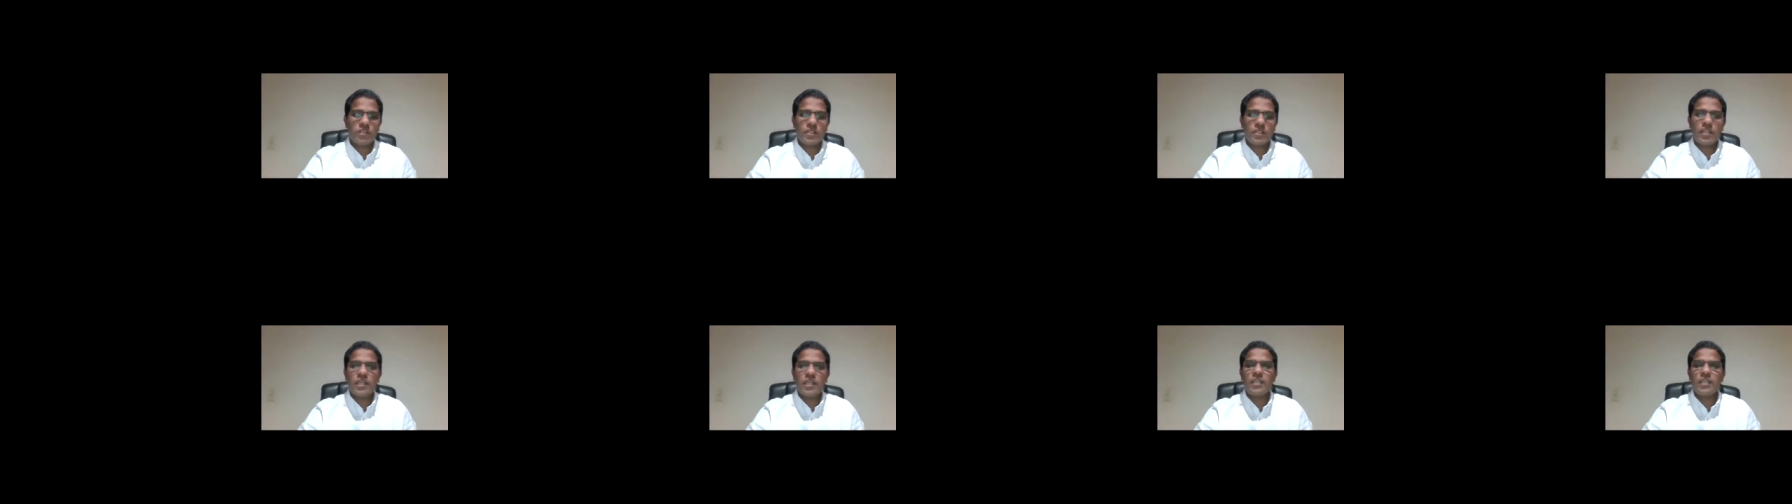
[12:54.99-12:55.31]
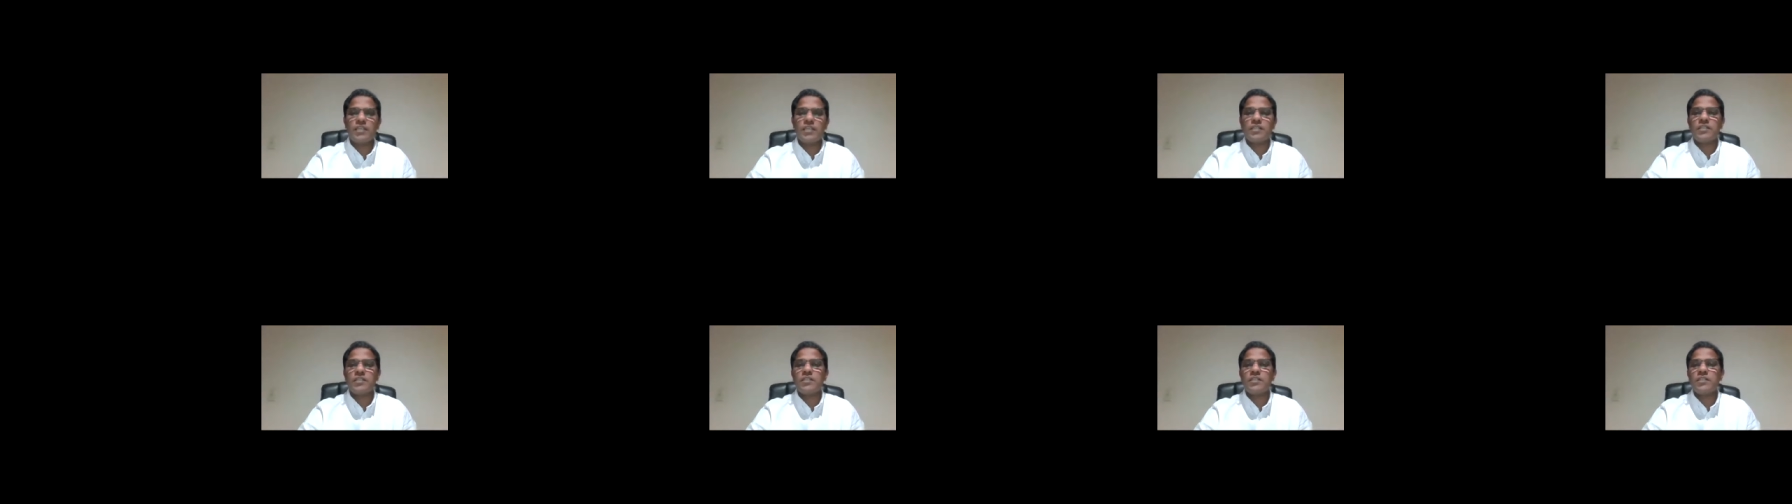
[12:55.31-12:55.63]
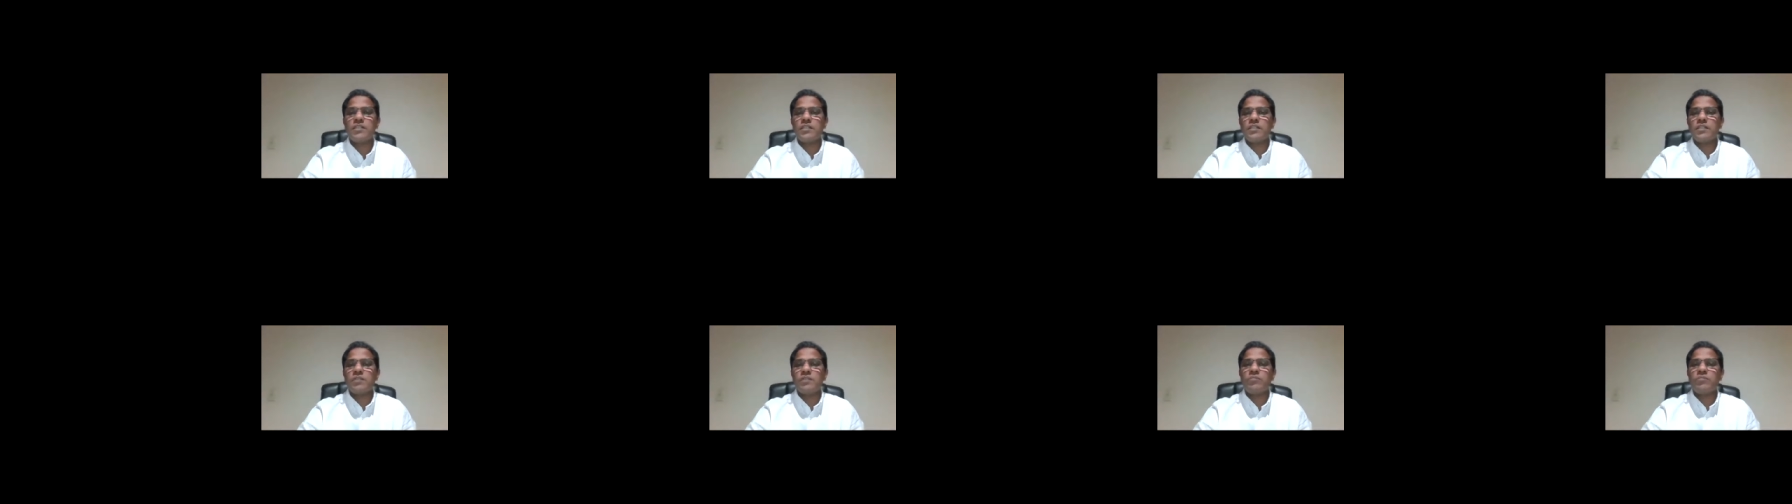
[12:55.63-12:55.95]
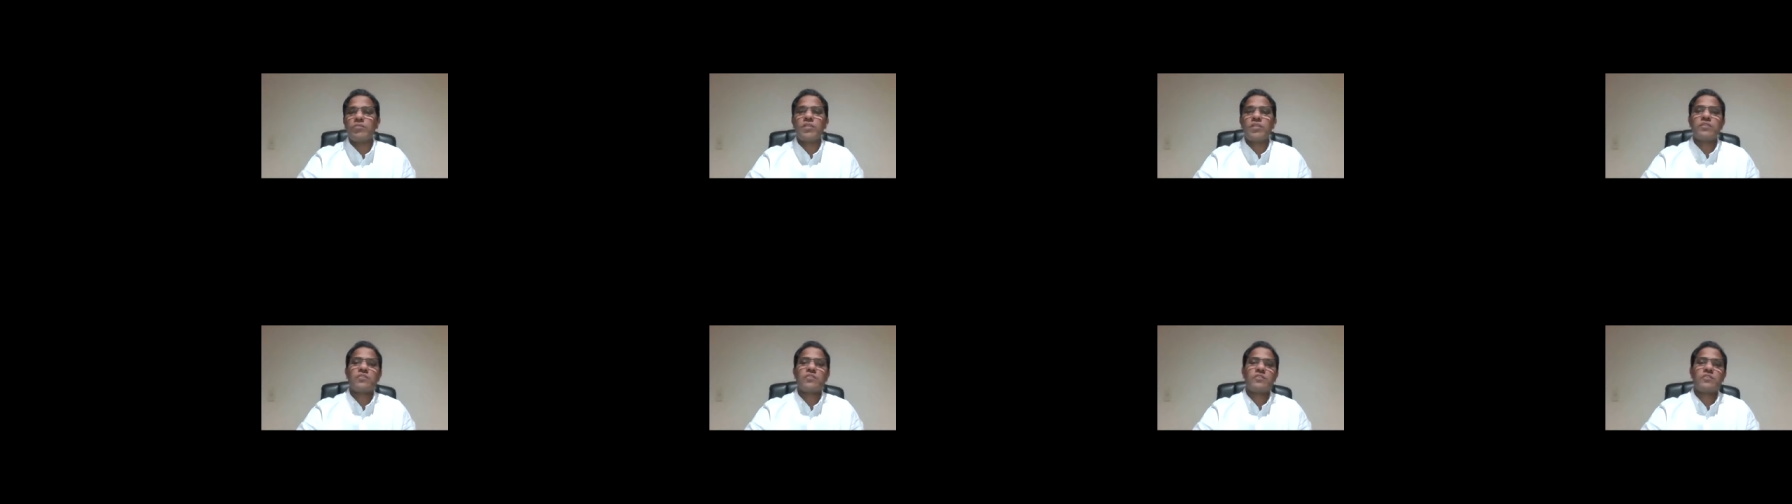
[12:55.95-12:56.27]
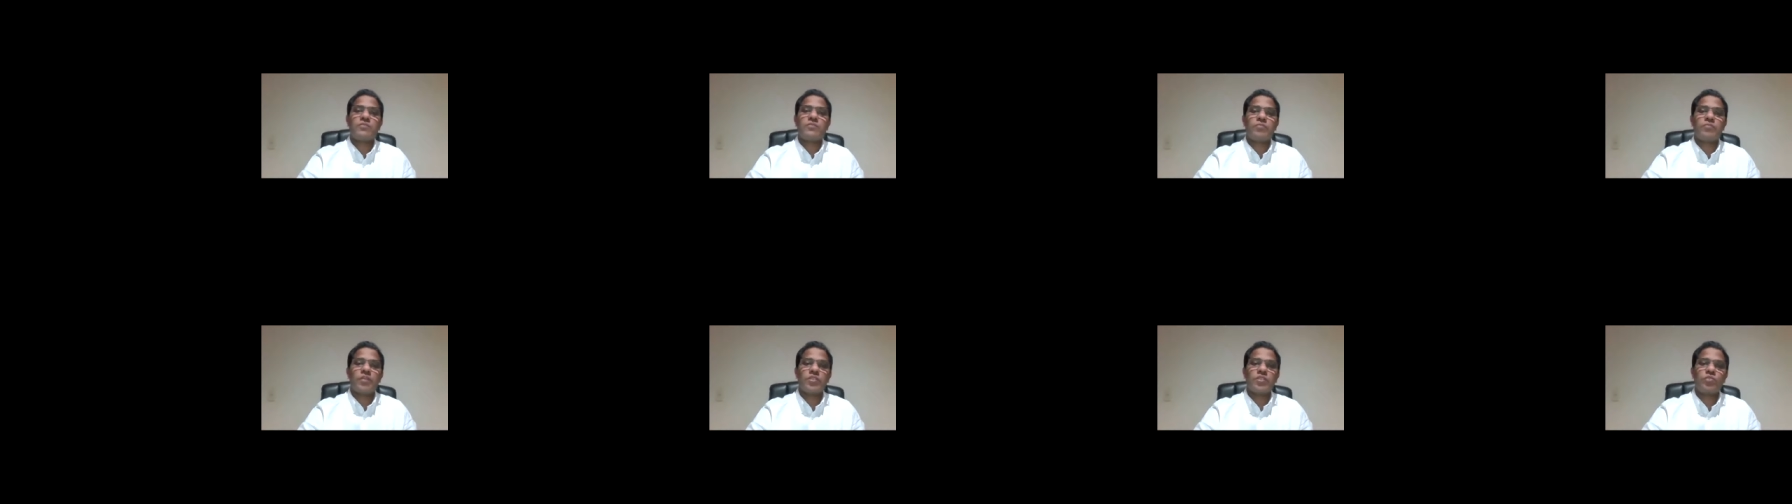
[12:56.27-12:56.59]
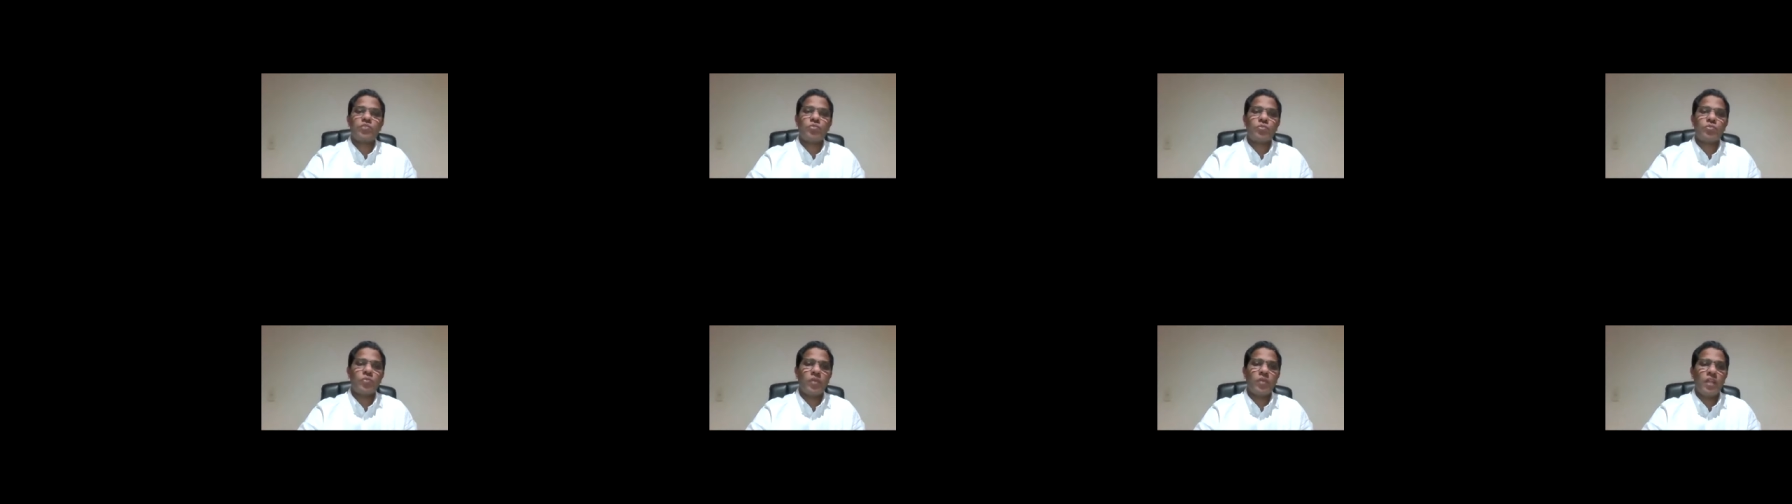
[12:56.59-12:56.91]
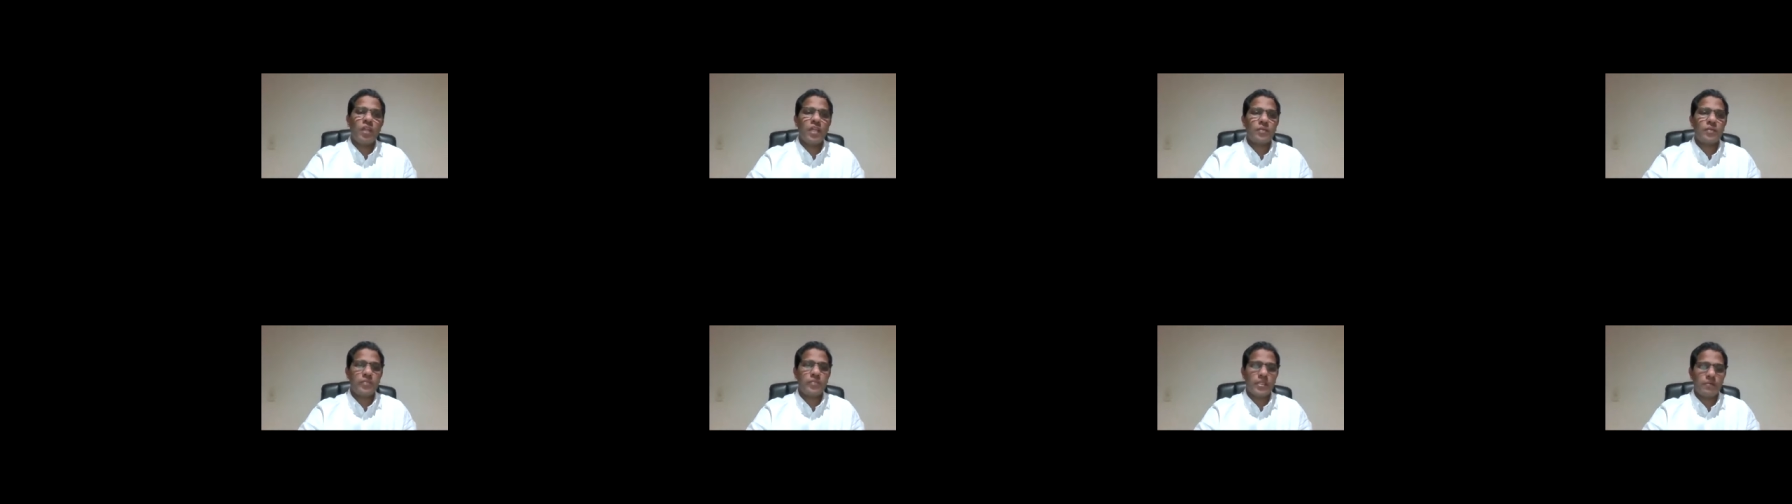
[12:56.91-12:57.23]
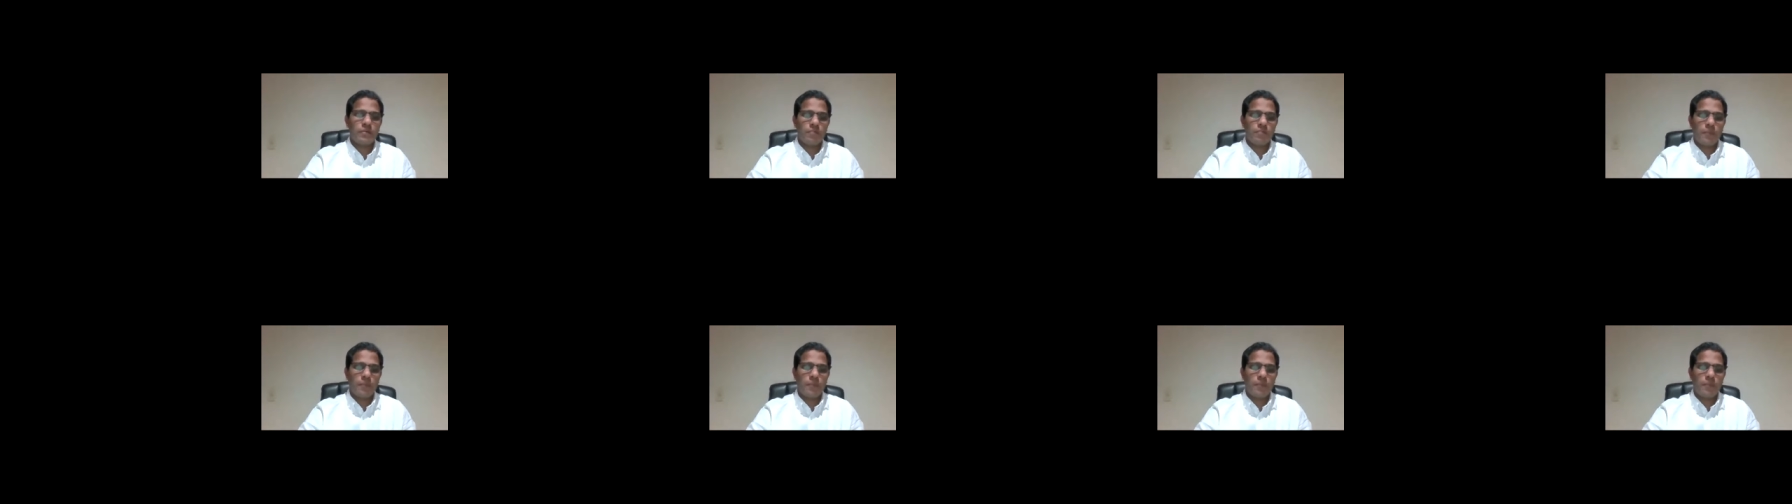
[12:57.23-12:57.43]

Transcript: 9, verses 1 to 11.